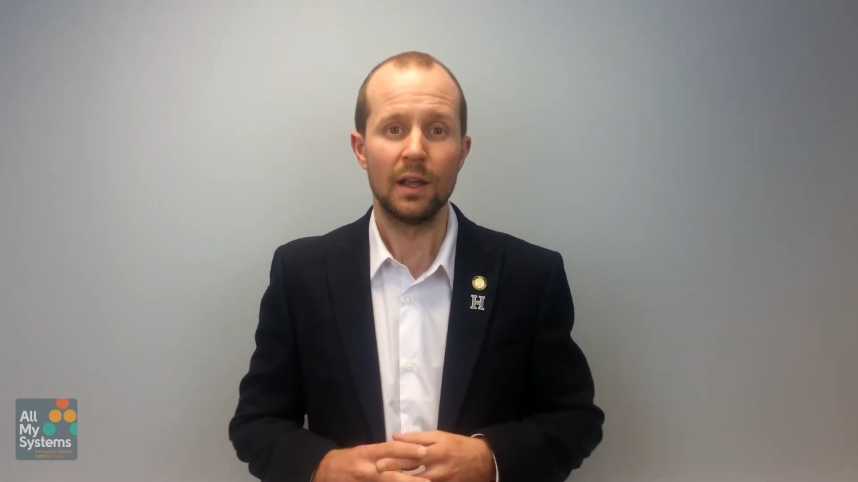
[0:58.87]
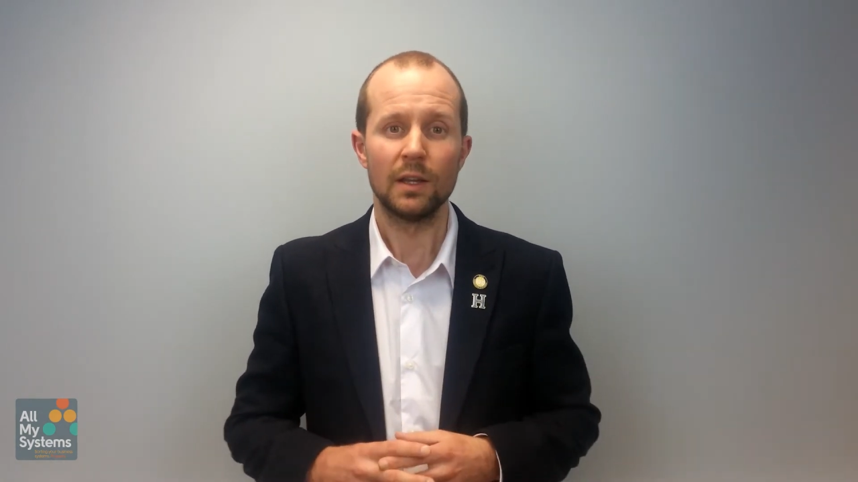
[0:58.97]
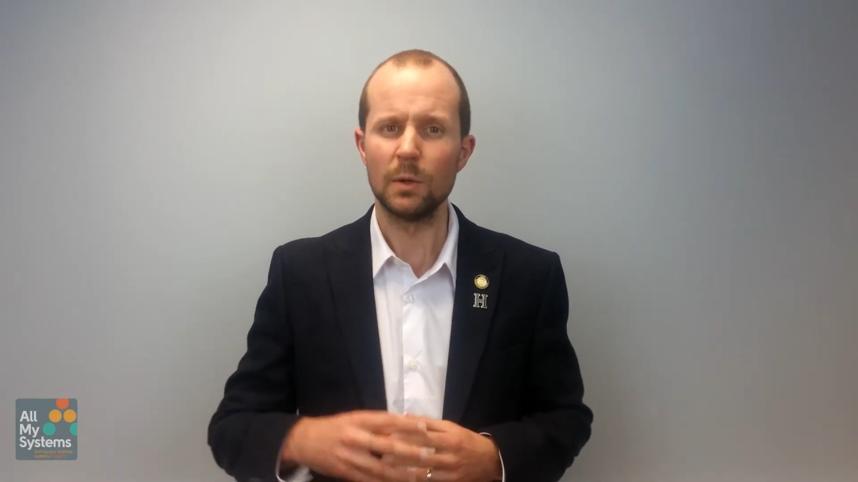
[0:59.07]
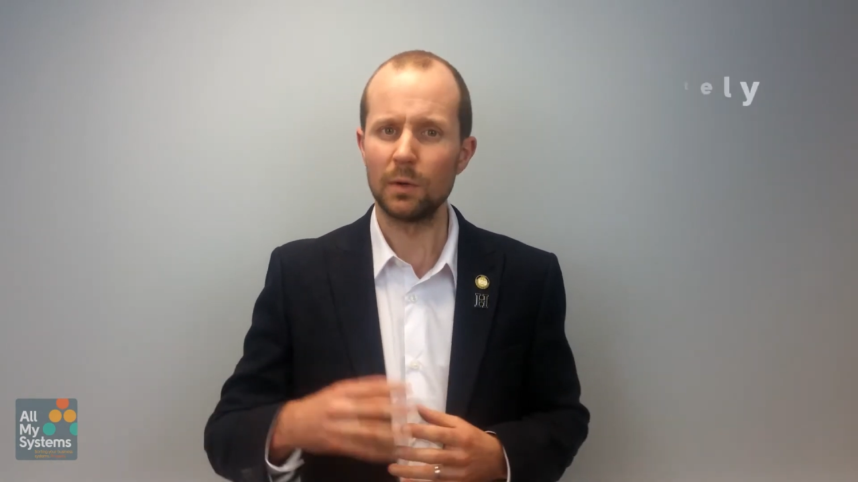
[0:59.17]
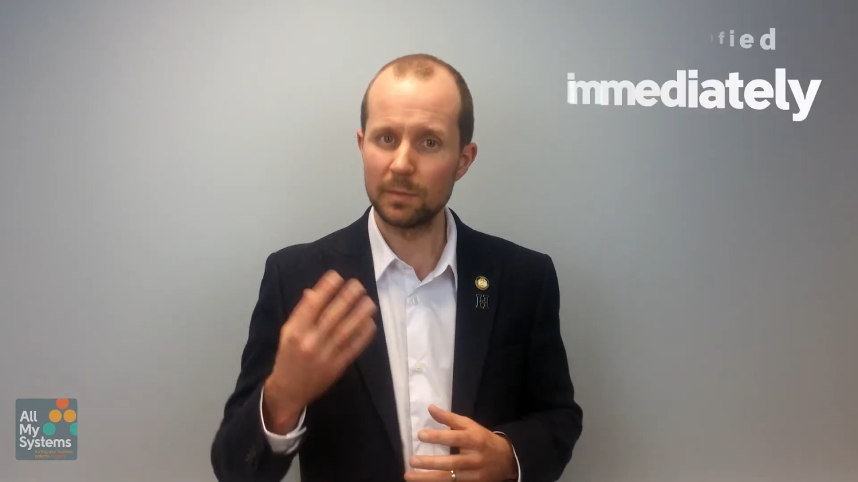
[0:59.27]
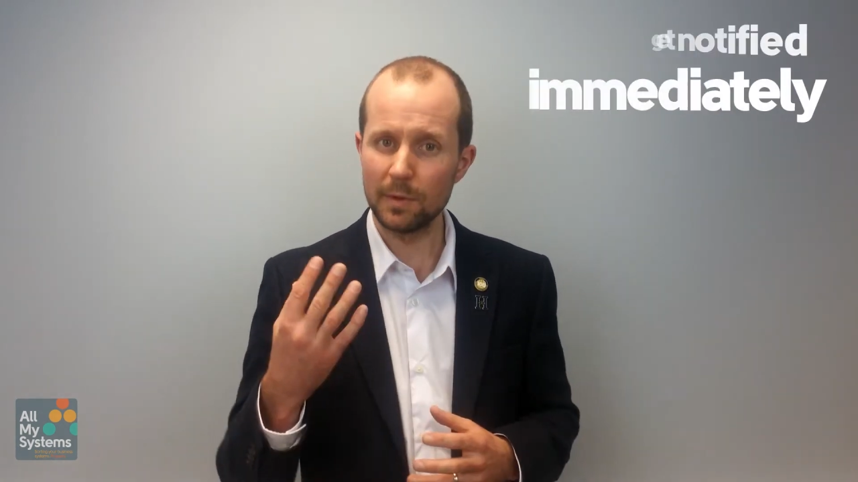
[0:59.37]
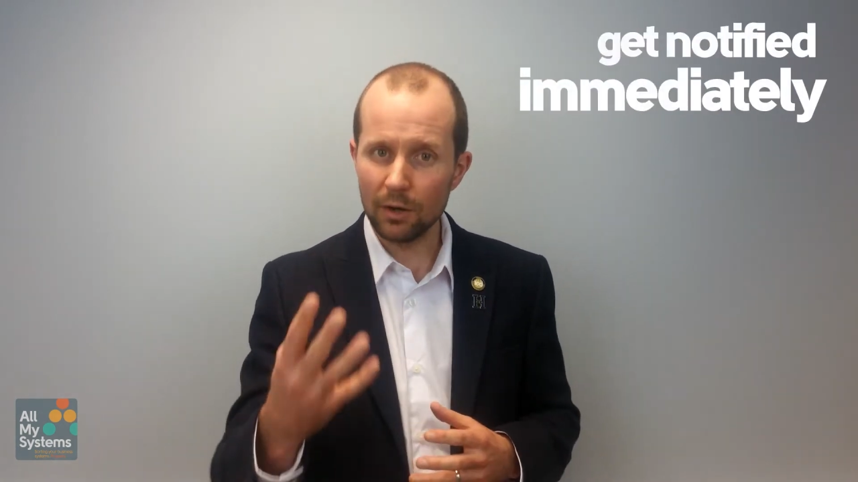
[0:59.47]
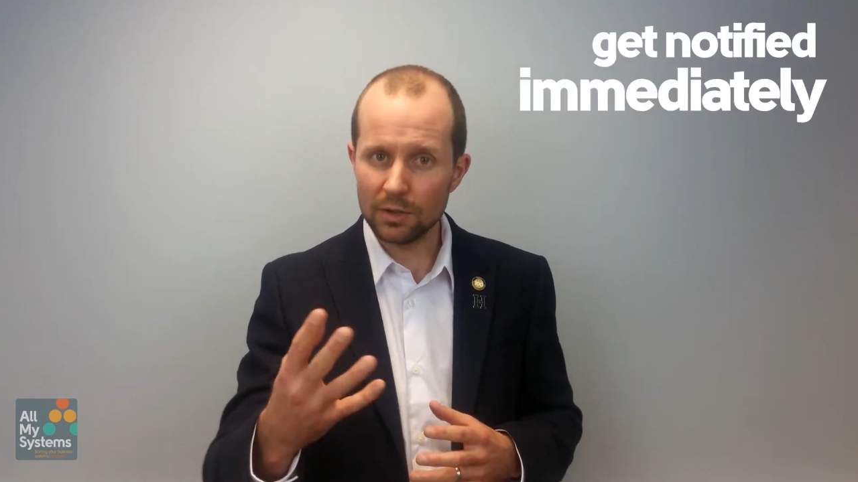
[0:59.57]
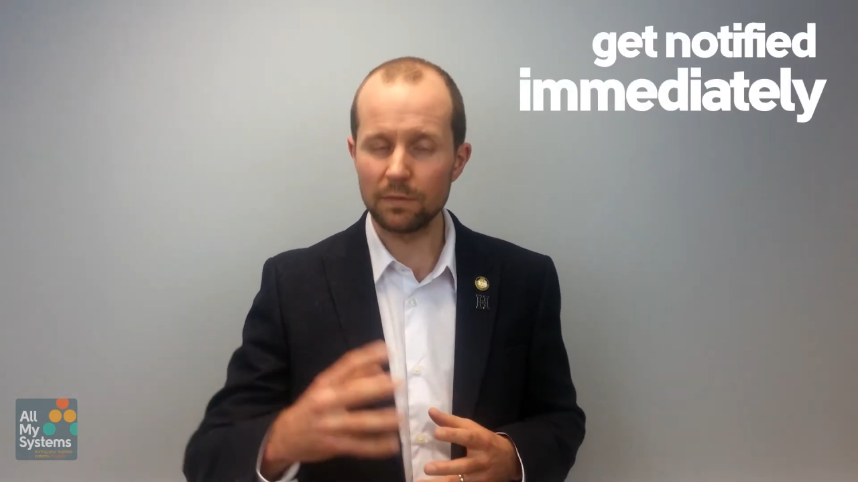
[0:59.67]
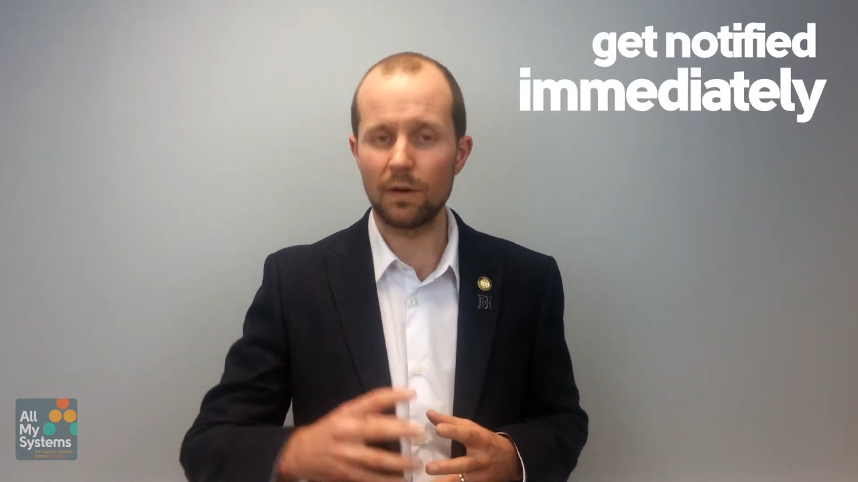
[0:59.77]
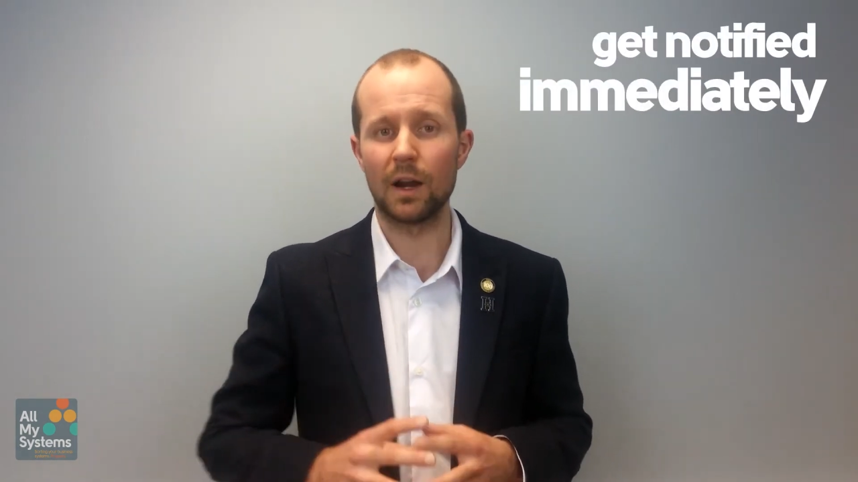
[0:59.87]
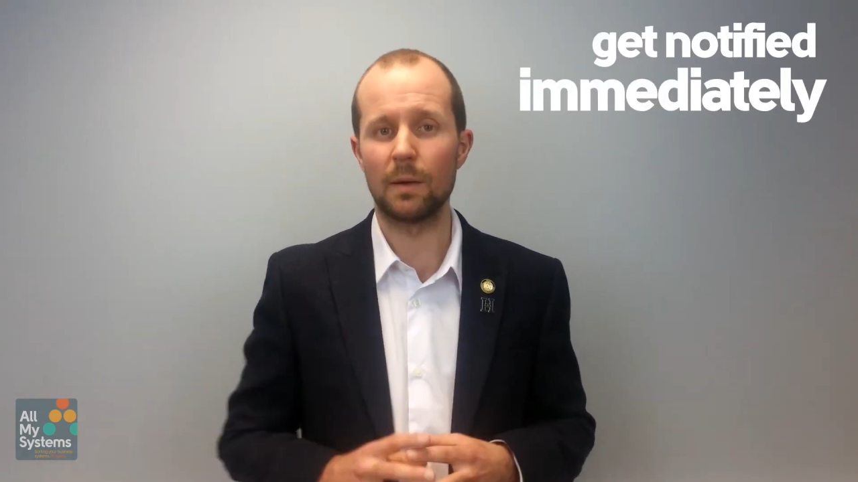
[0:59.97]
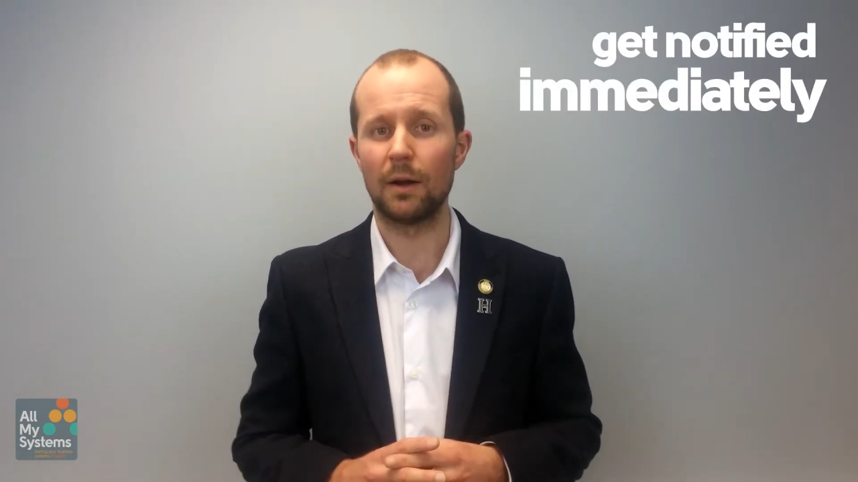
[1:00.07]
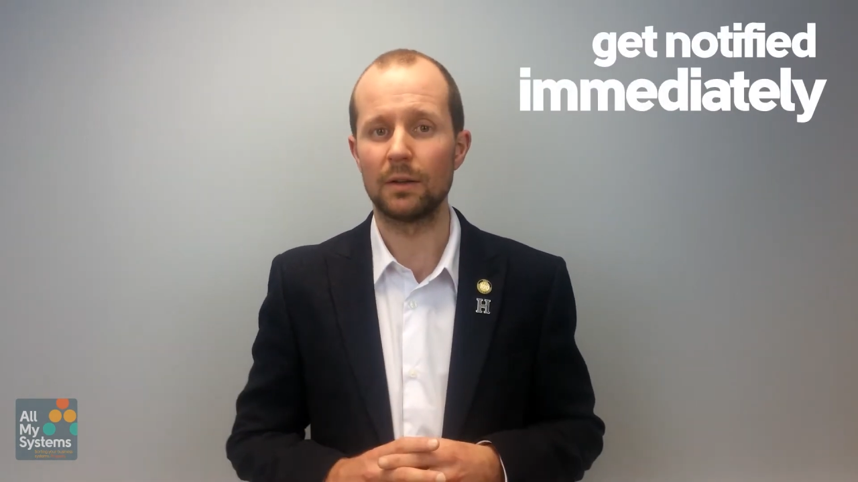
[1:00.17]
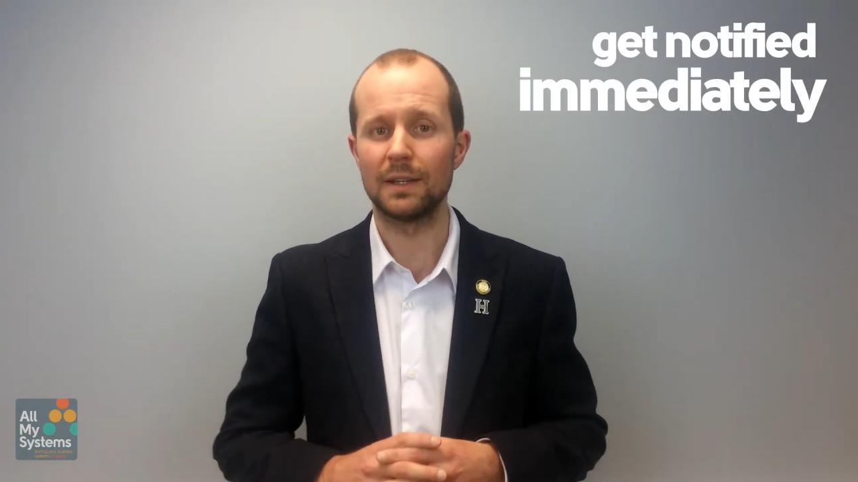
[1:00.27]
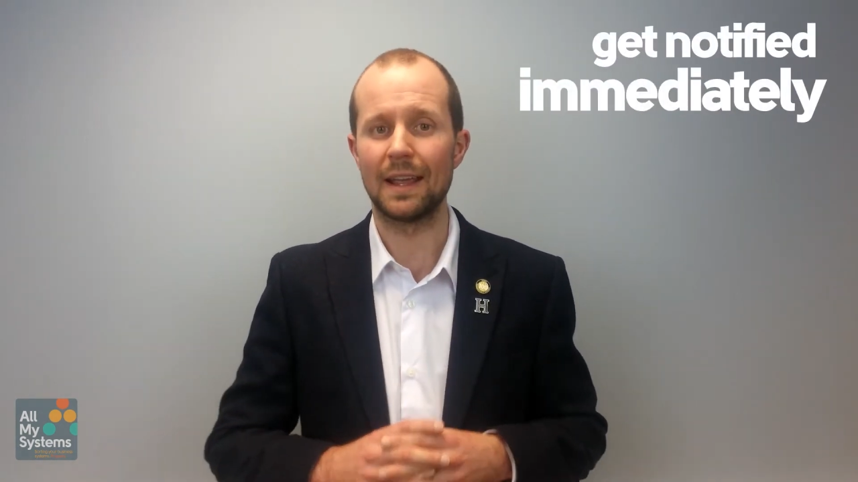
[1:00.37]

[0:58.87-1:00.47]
you want to be notified about